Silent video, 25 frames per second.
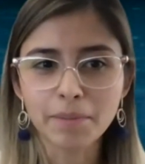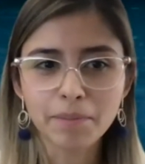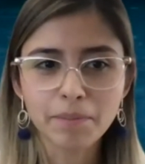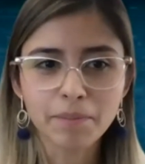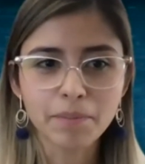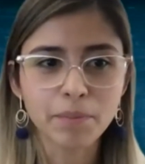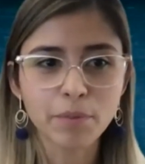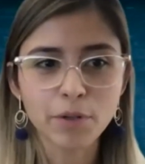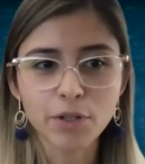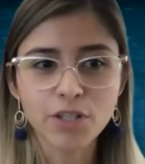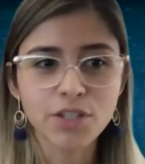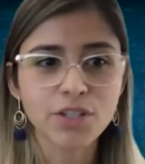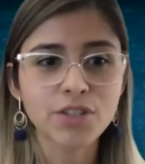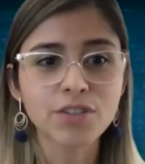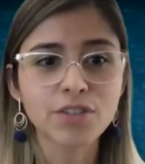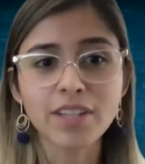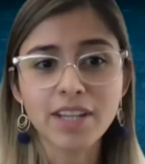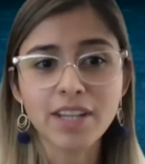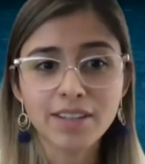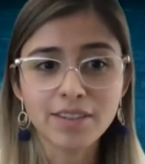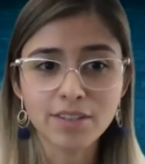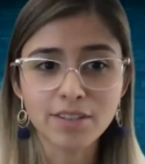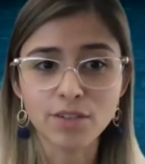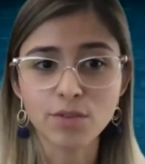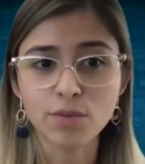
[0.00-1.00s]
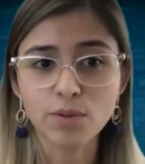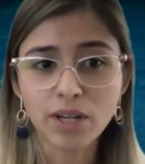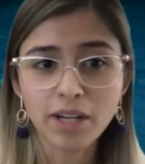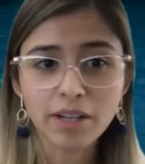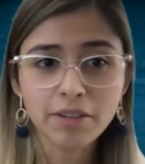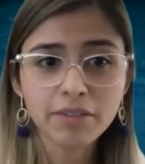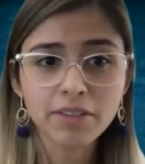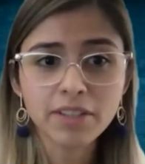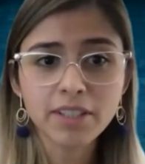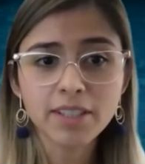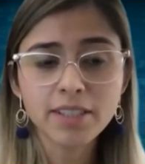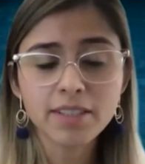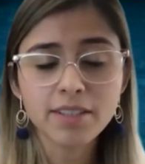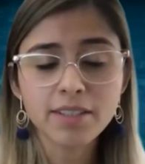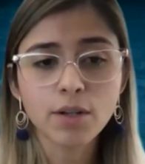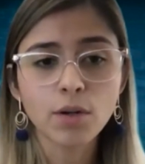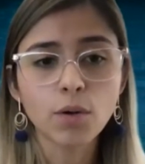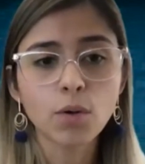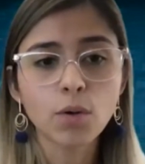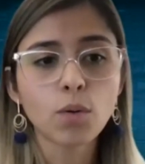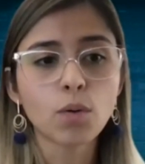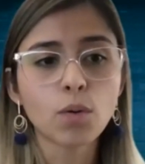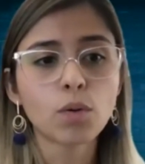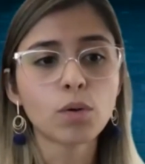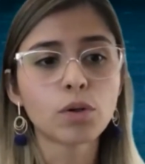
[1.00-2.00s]
person that described it,
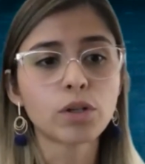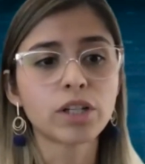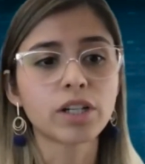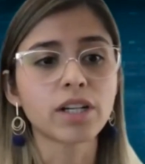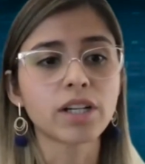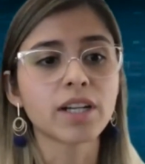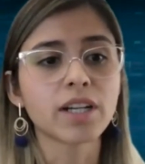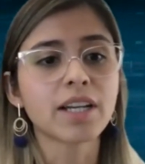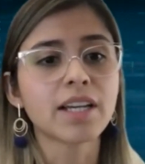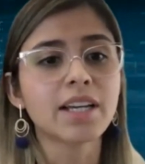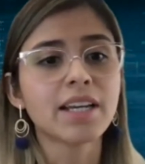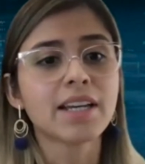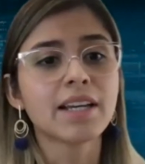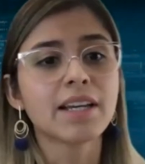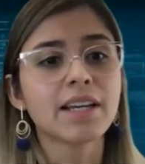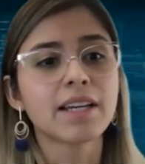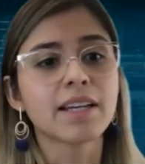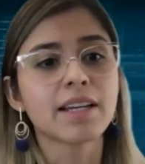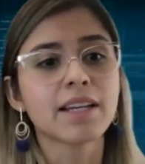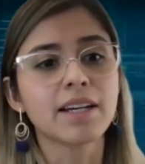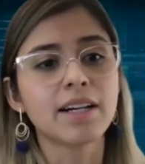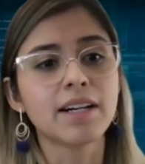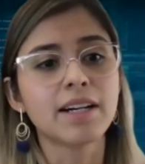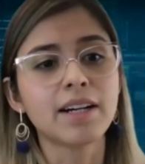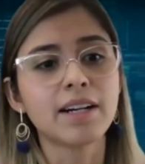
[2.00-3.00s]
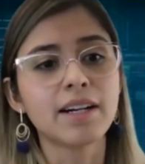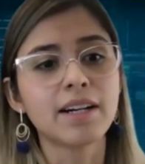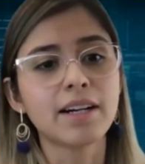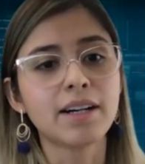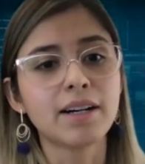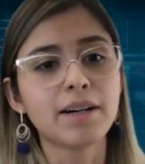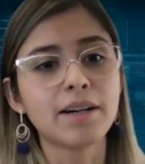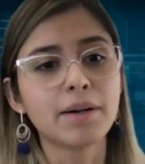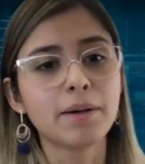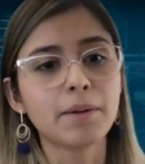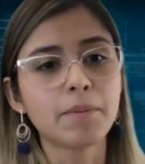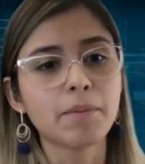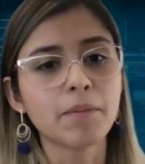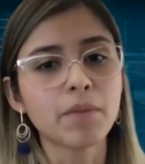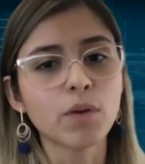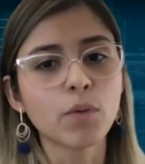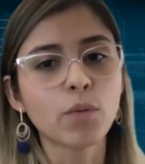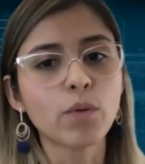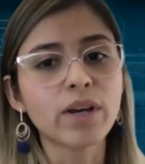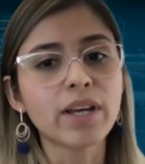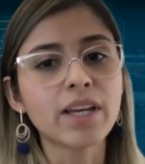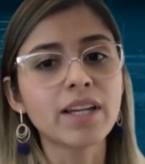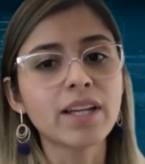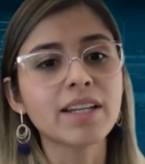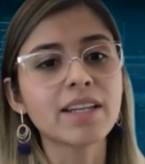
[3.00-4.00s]
or
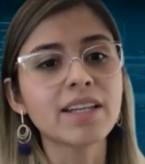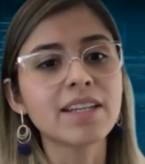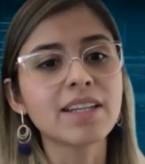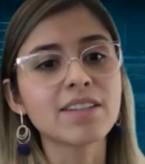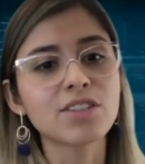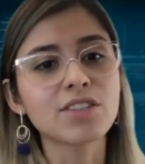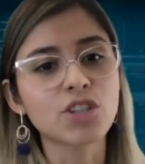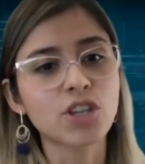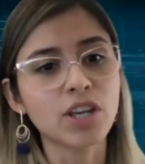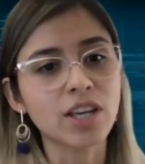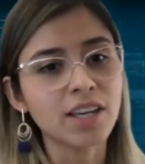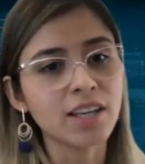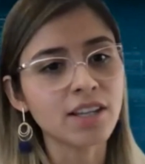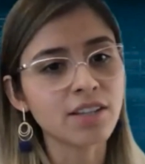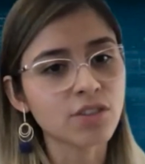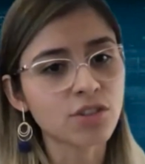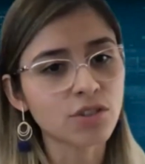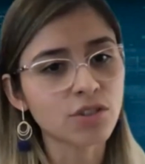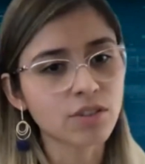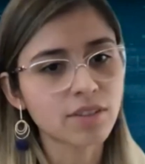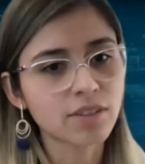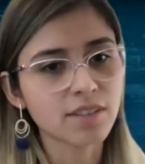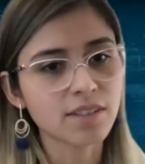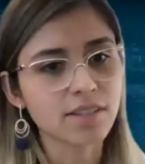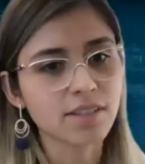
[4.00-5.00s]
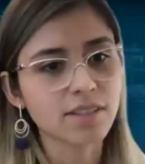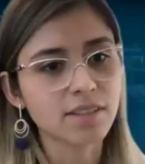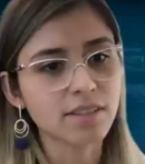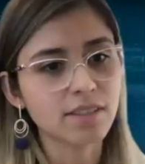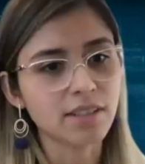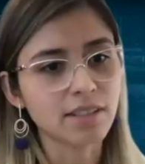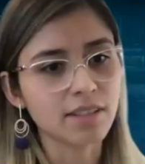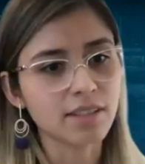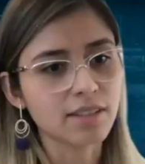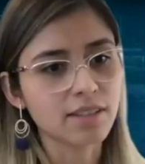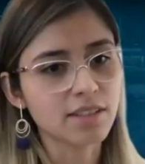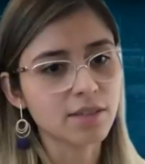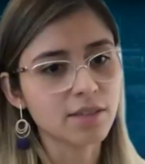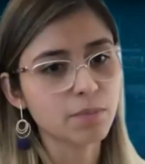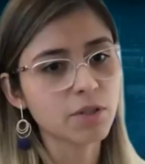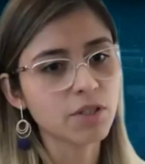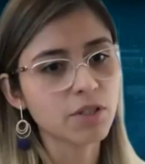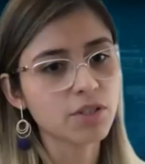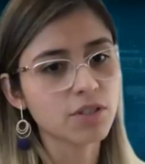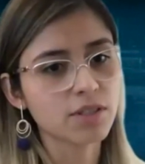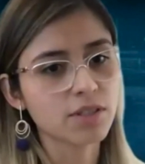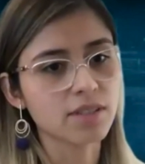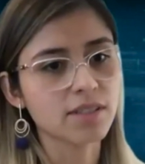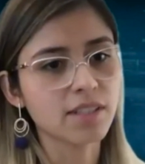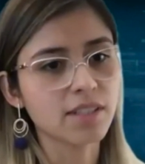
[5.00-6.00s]
when it changed the
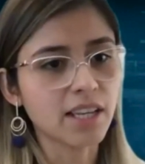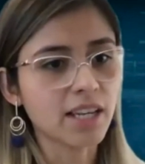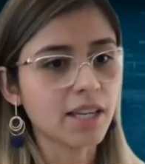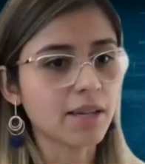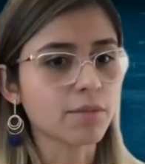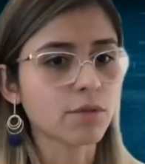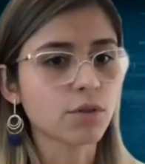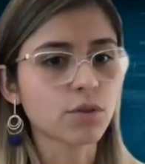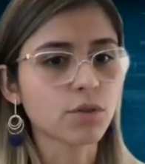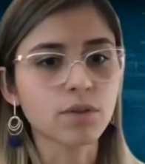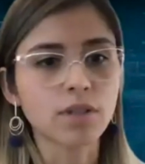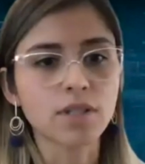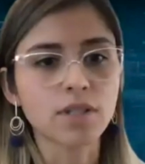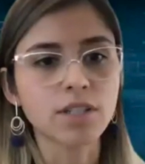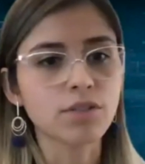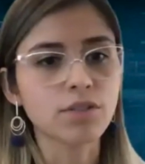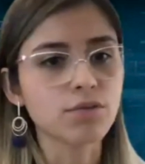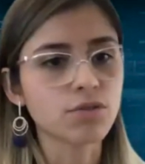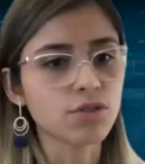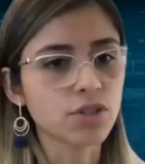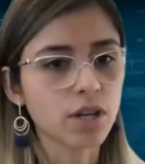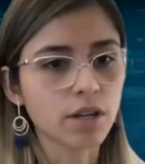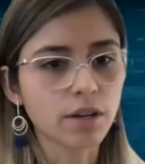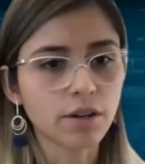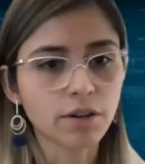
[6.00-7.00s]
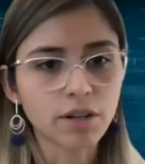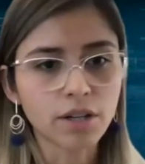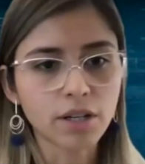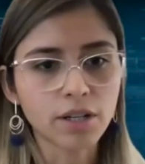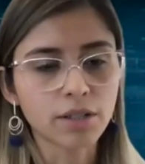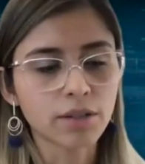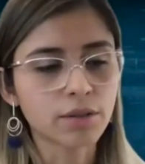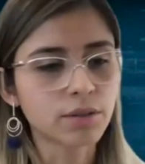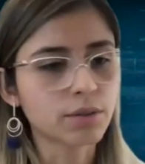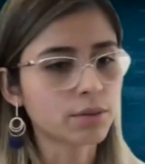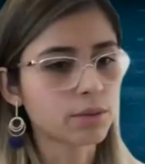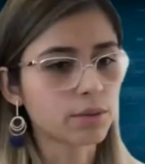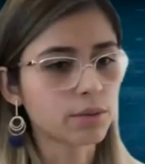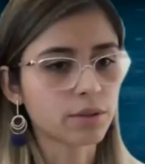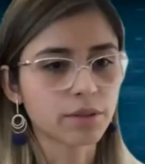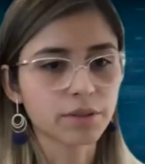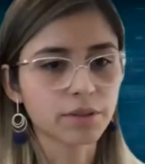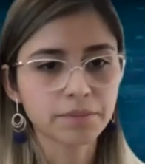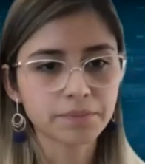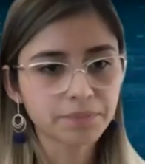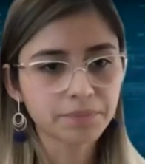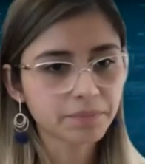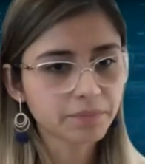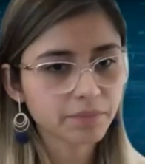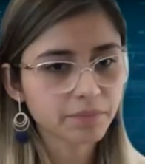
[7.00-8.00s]
species name to a new genera,
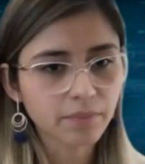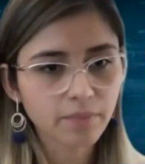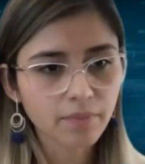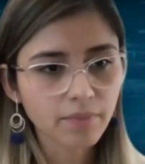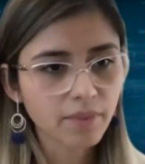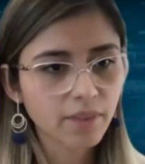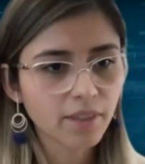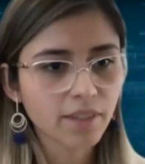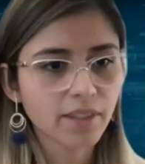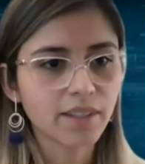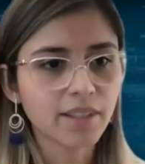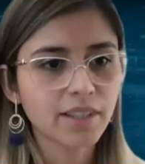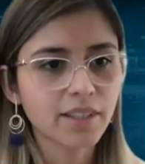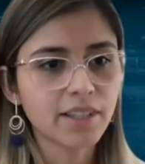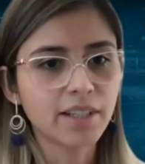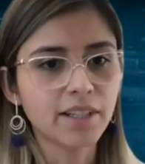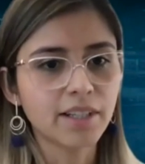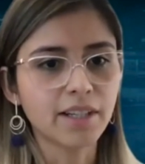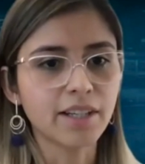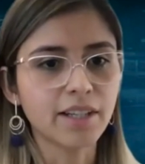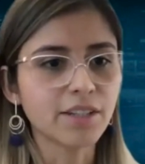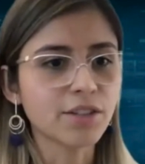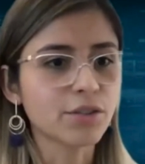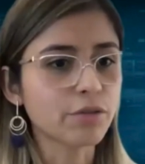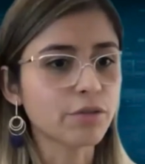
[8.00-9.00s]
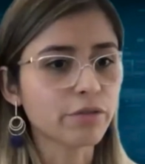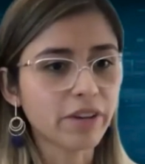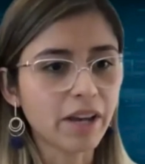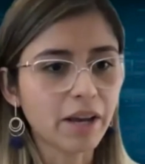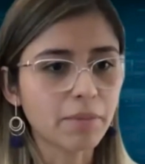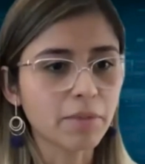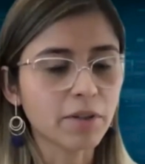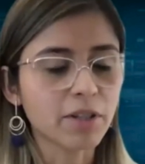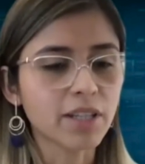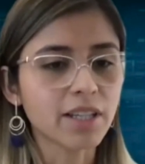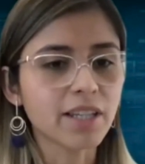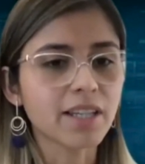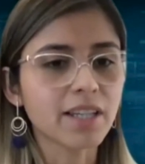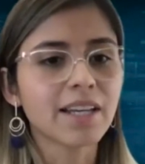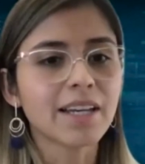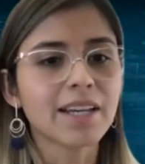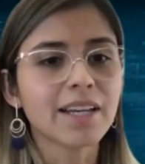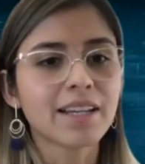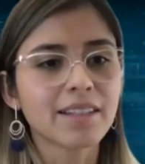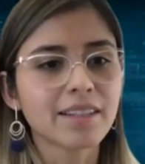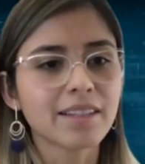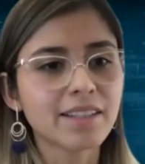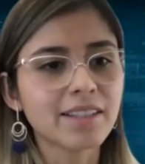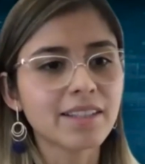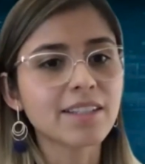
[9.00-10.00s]
or new family,
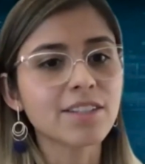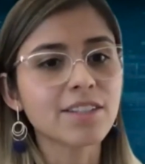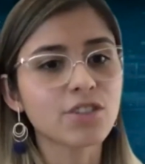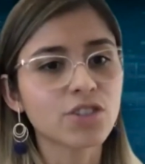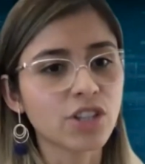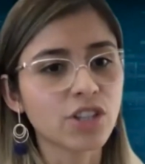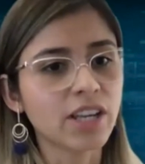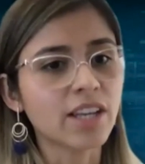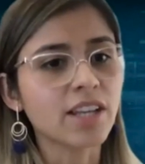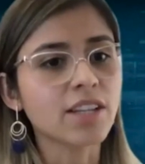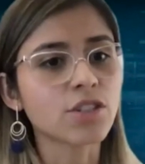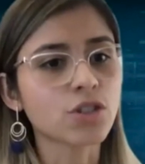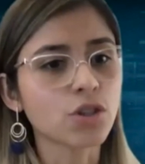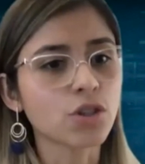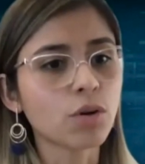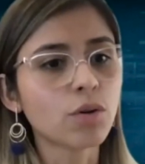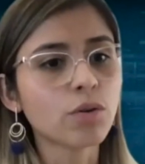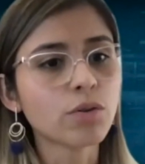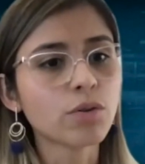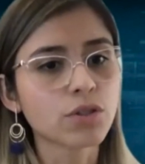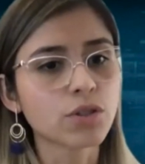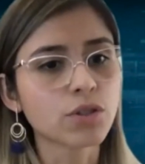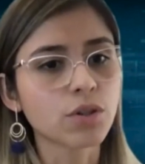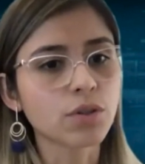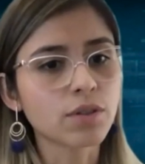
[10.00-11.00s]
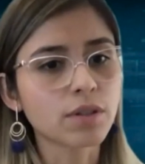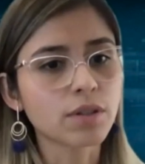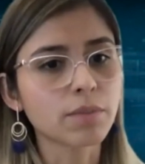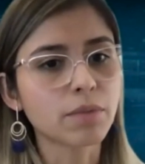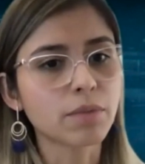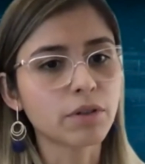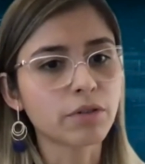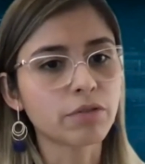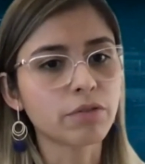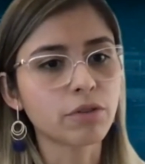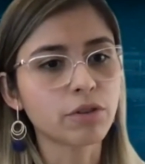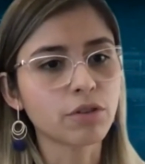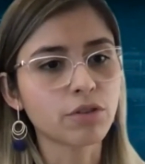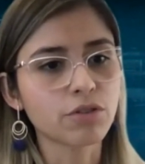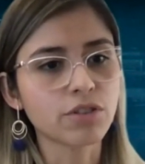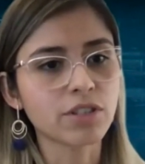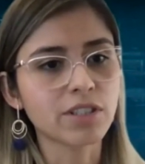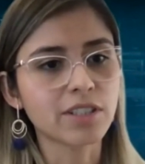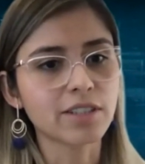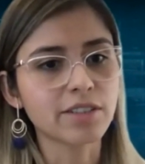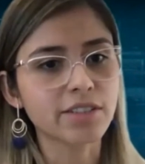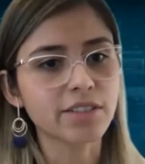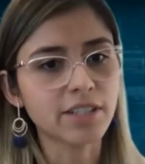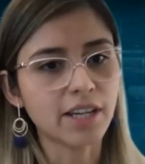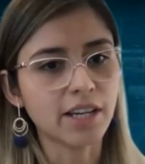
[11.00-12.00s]
did it change also the
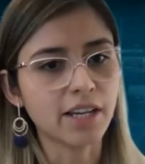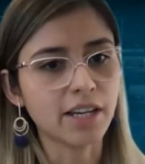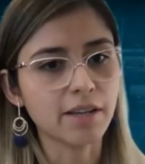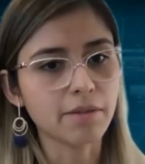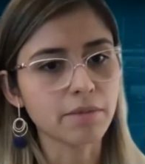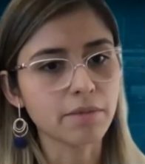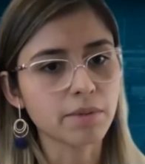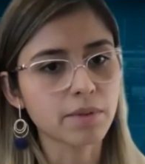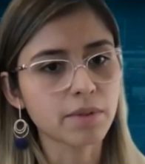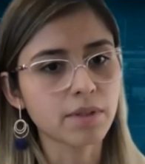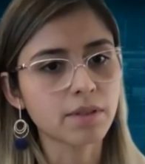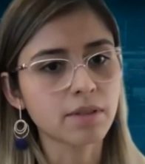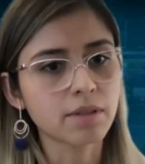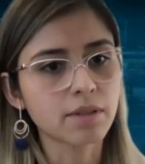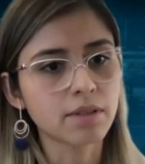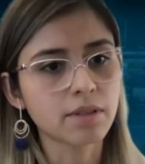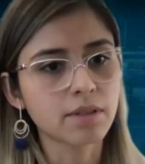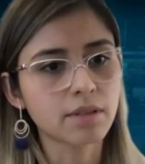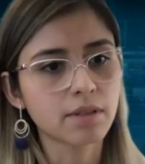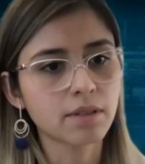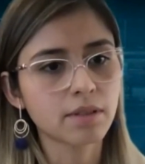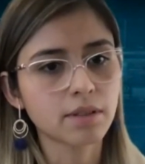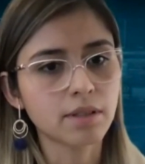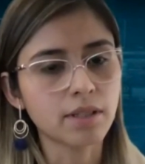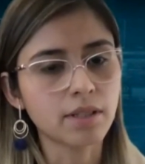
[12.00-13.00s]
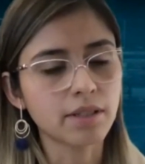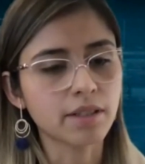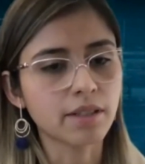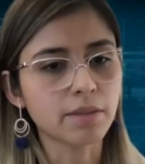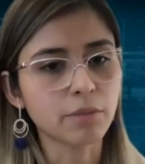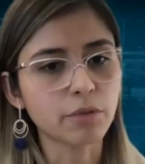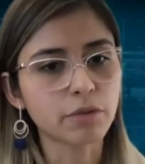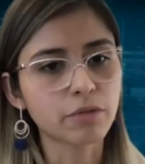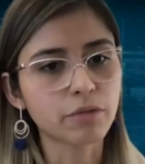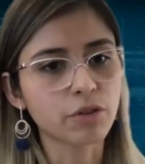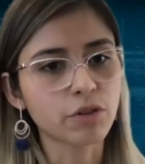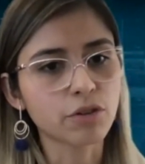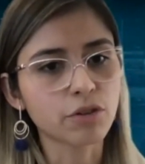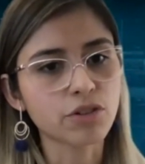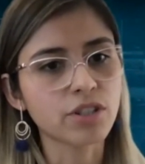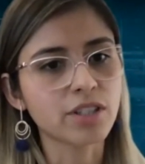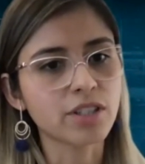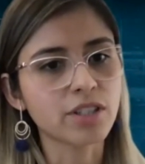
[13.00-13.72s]
morphological types, the morphological